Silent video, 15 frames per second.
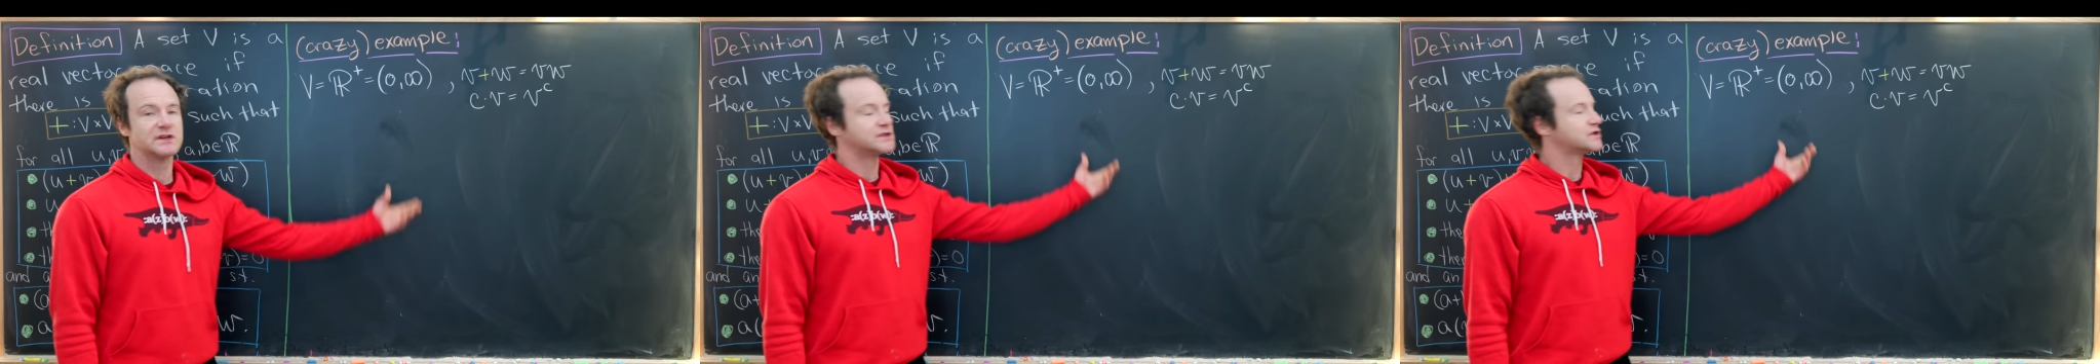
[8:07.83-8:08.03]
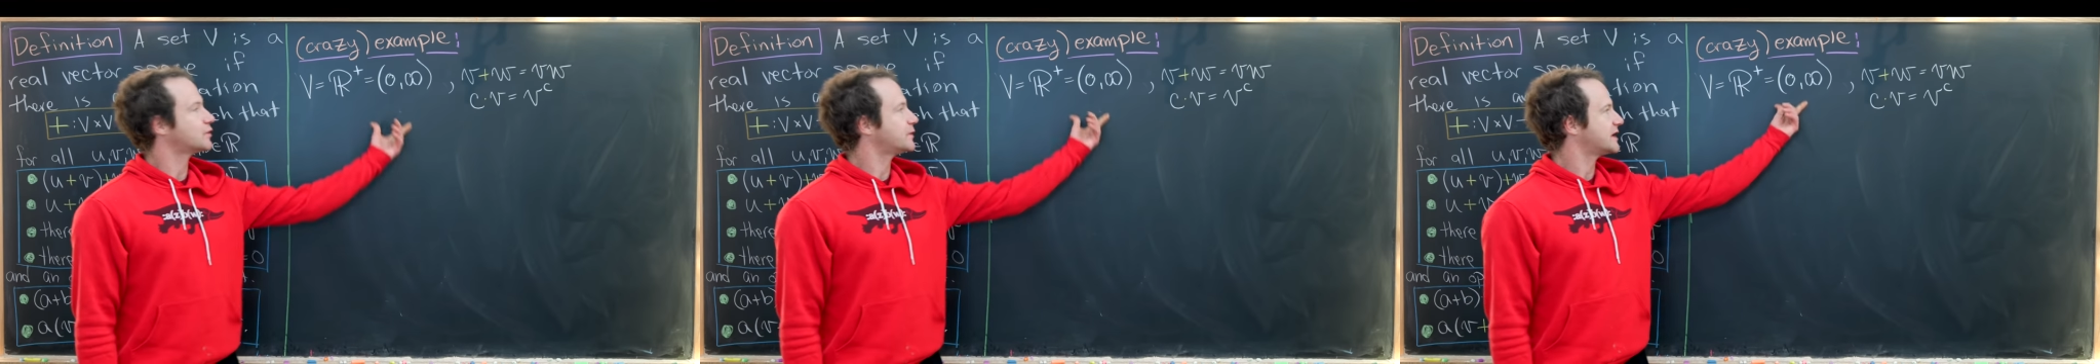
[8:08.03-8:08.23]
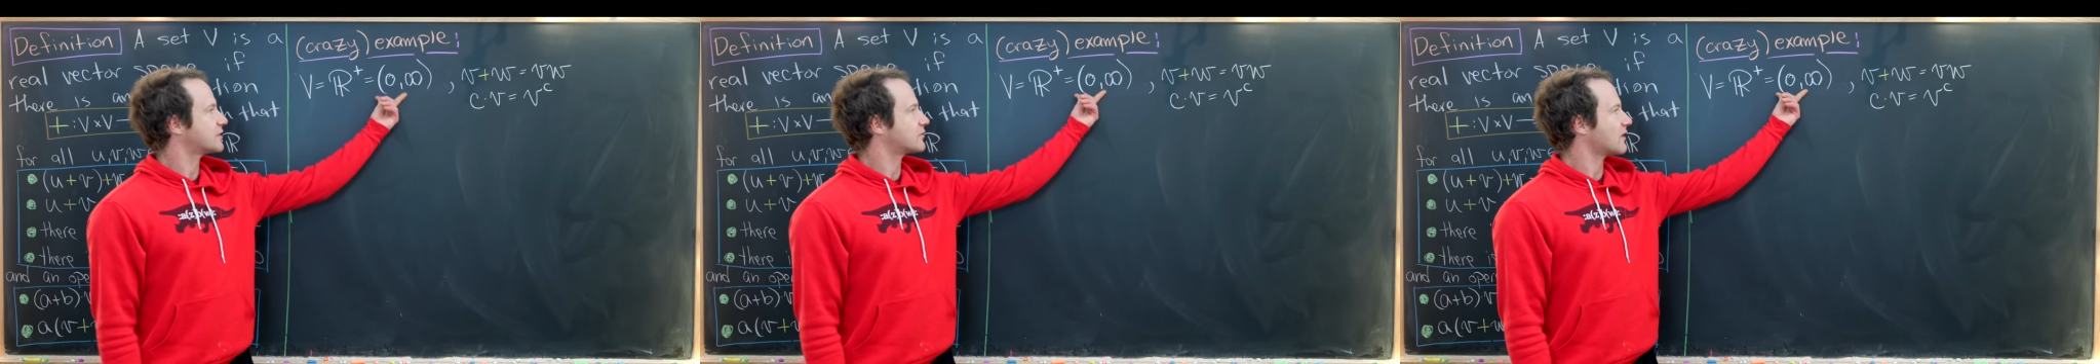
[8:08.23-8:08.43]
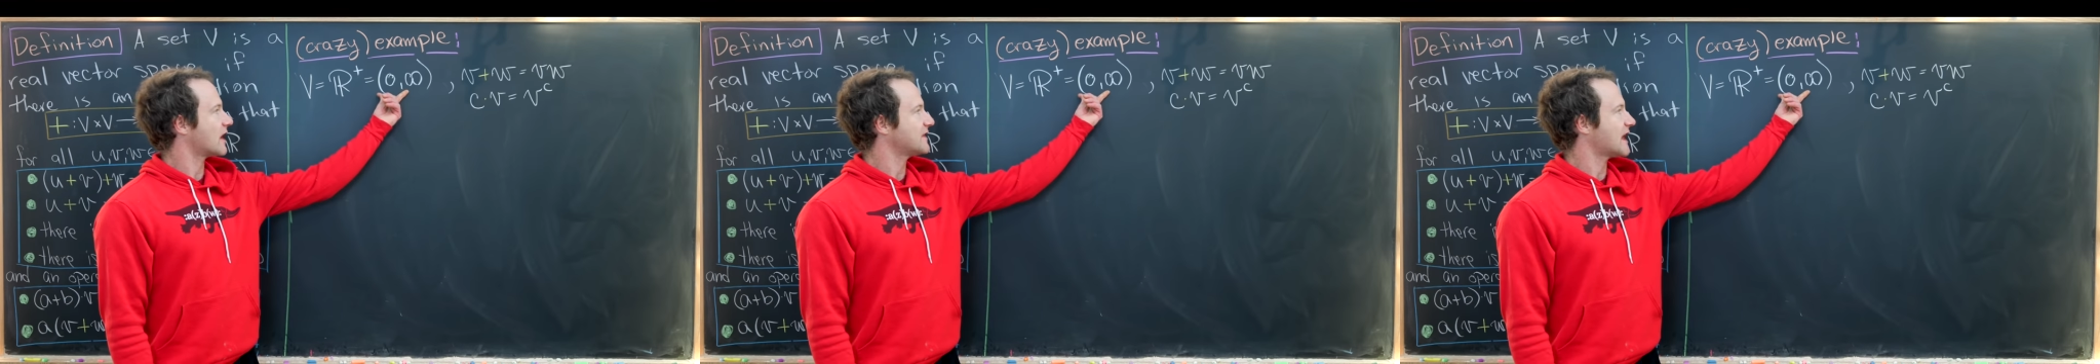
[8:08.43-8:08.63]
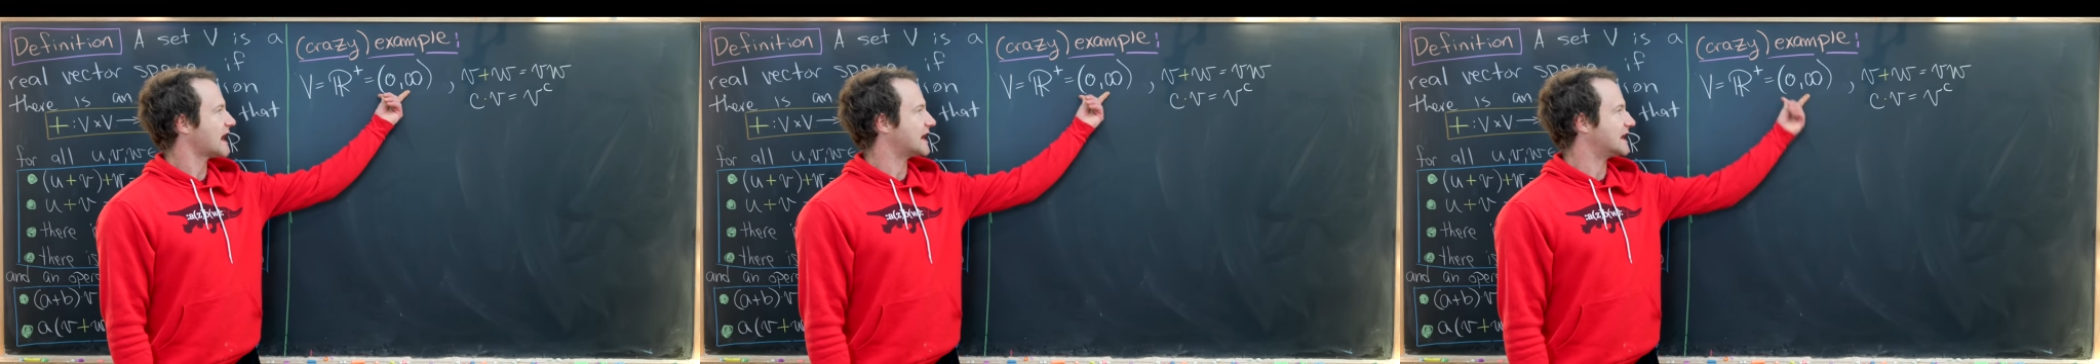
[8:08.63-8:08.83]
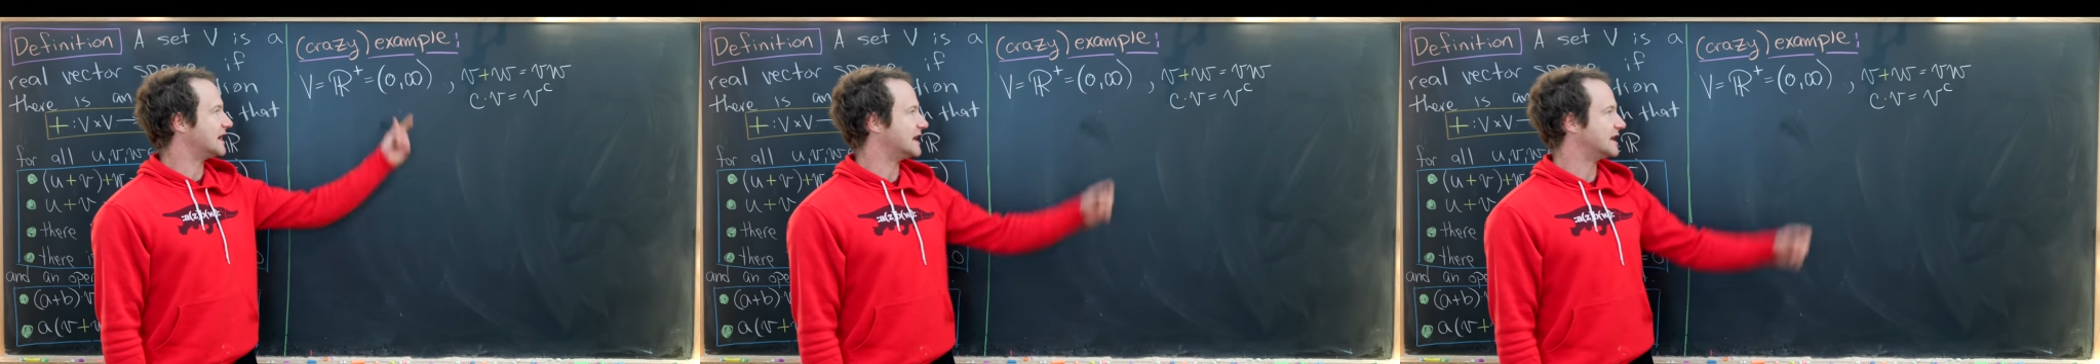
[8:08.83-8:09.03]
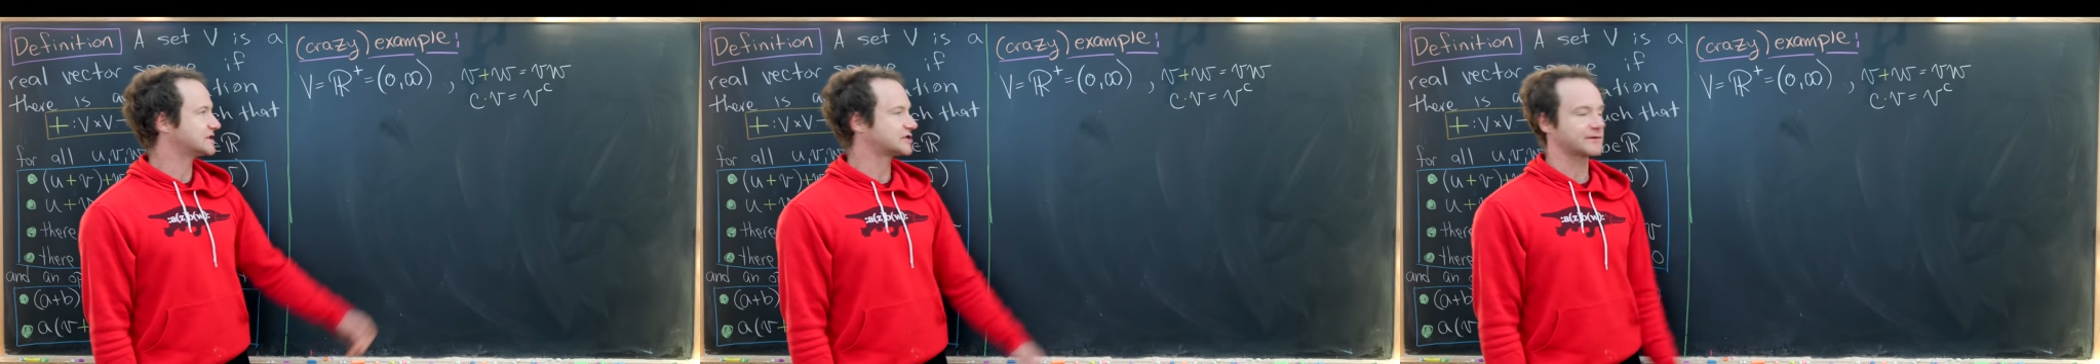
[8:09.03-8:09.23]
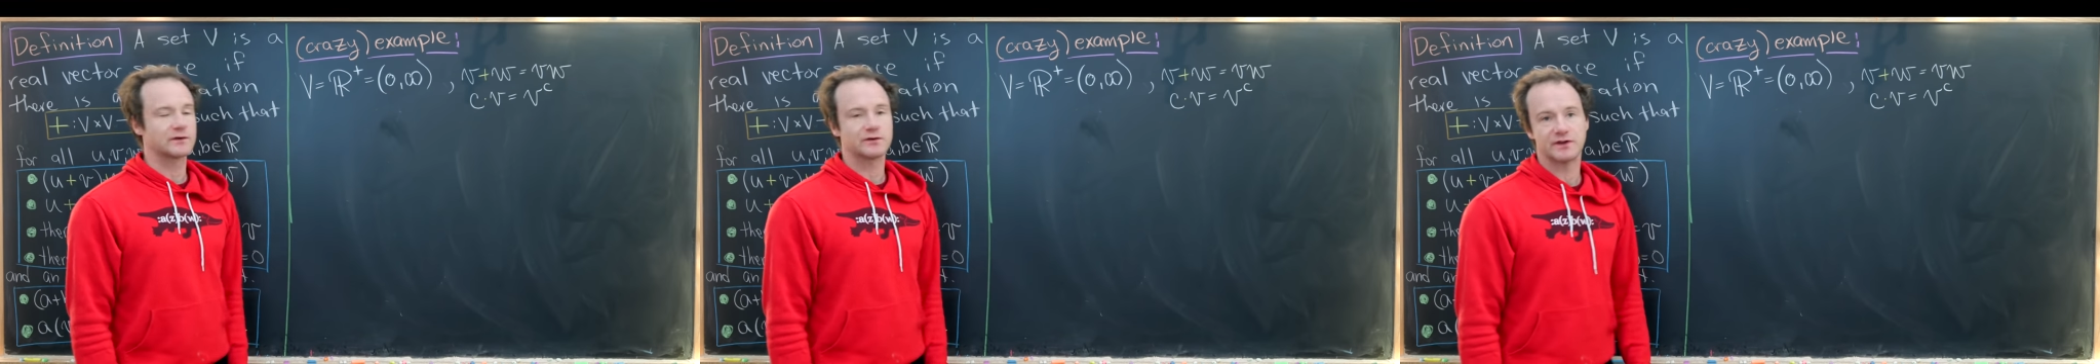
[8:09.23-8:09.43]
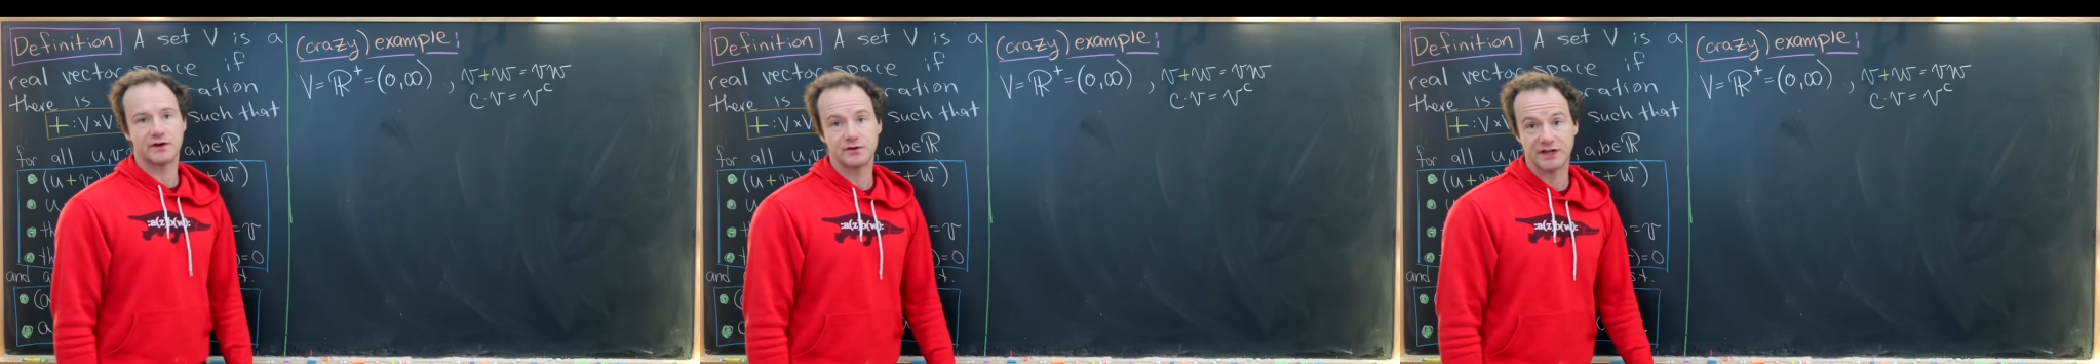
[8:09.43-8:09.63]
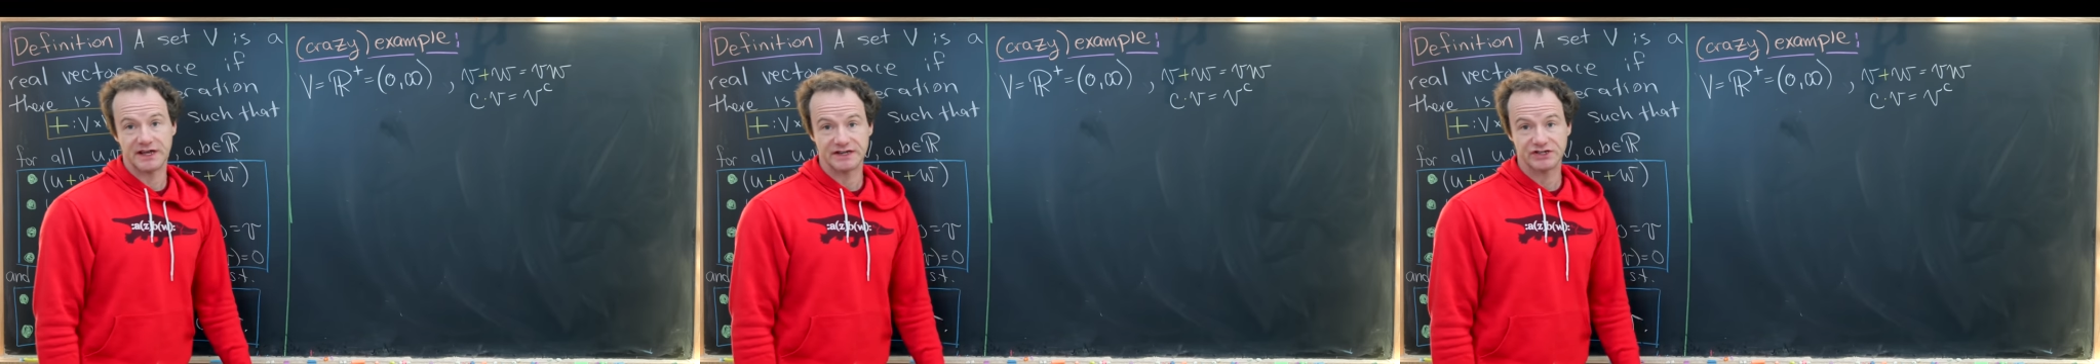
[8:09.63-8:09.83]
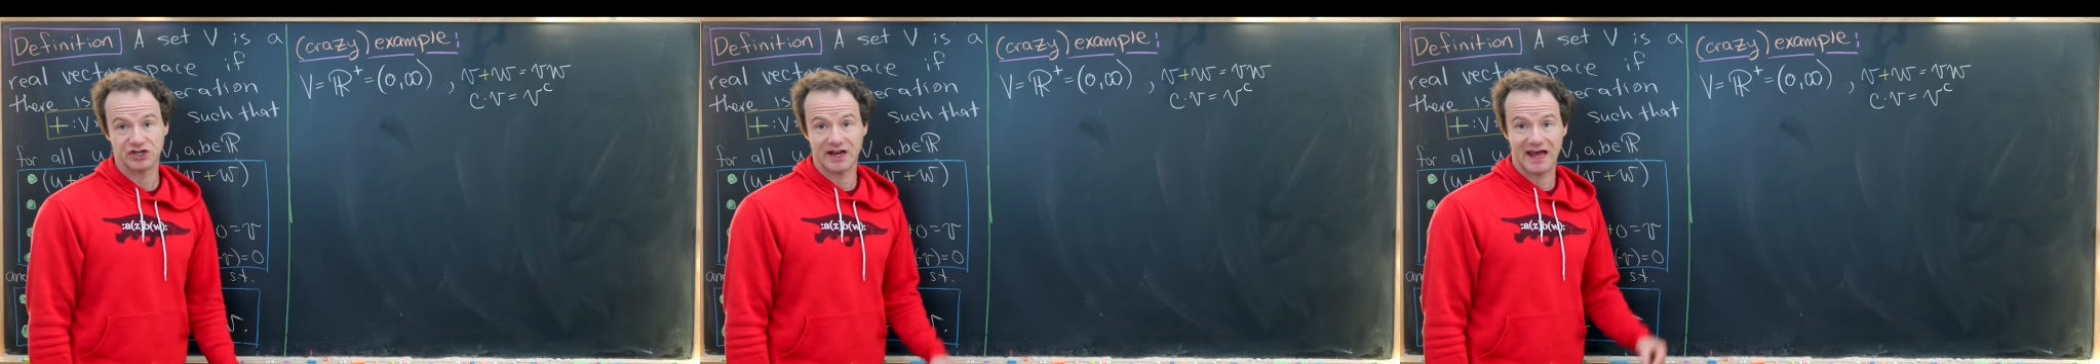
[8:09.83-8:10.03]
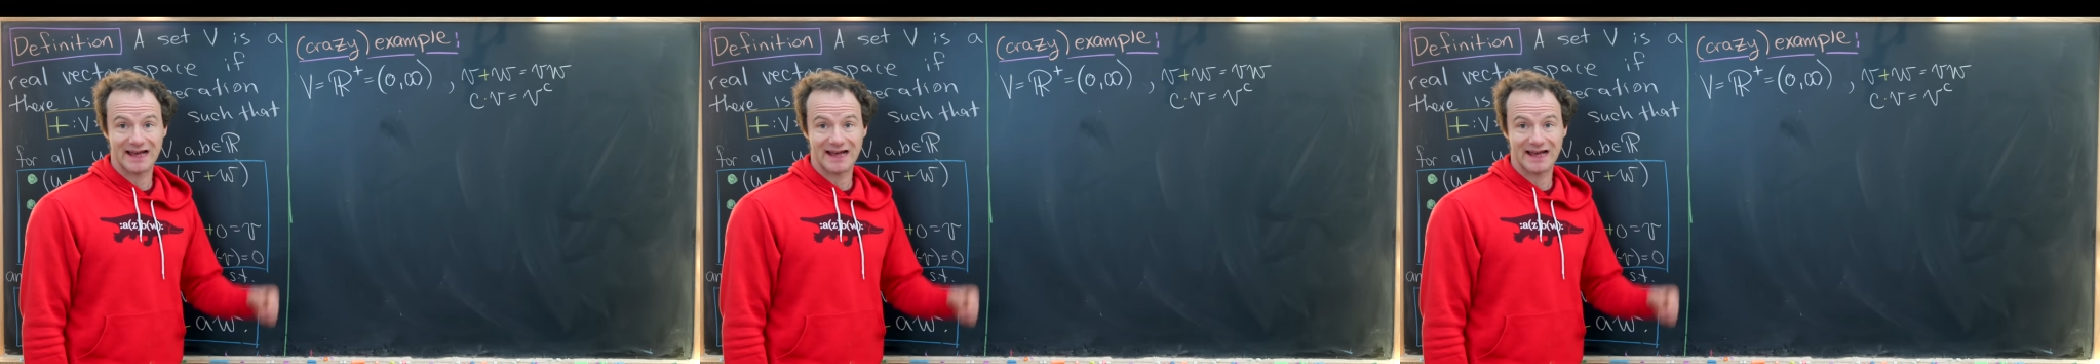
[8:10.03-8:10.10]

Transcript: So we could write that in interval notation